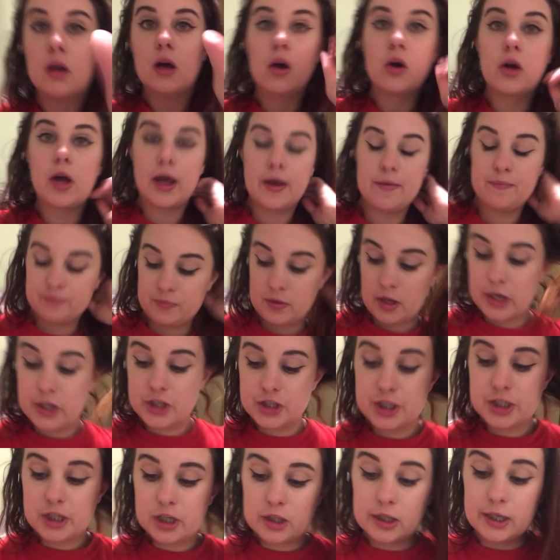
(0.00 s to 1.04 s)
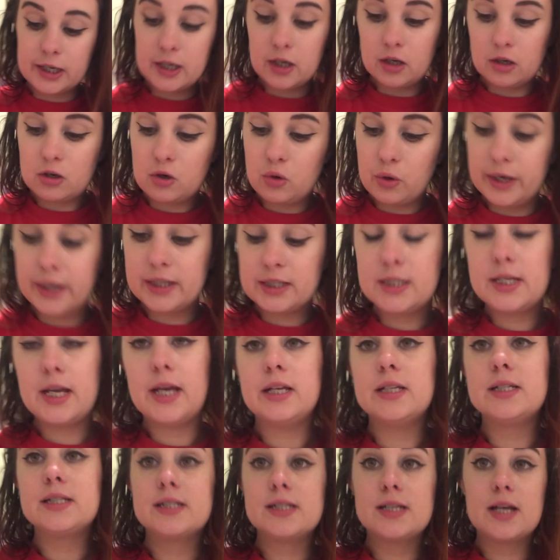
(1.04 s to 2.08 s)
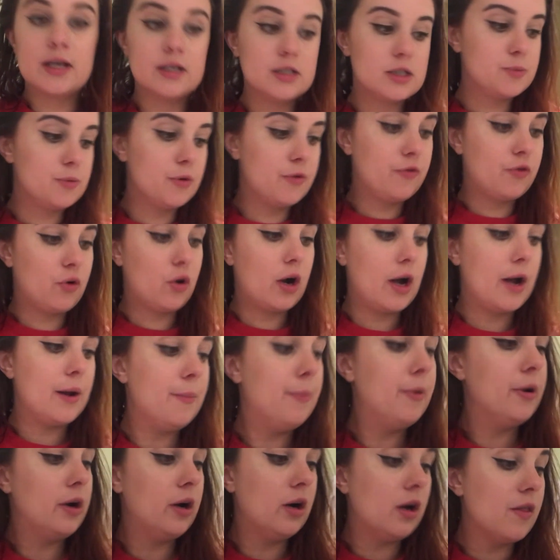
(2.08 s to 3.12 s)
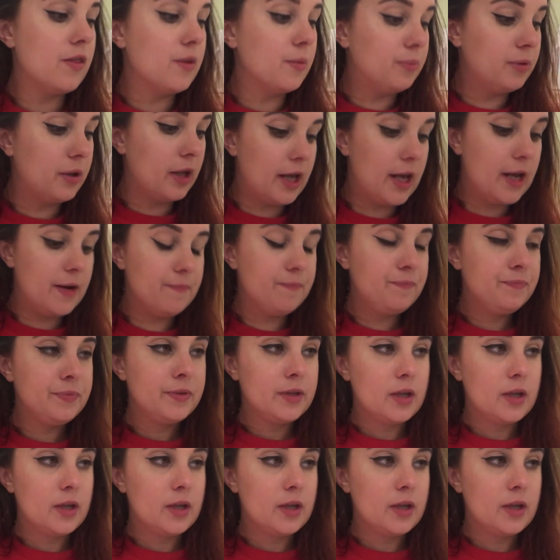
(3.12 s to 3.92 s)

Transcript: Okay, I just took like a quick taste test before I put it on the plate,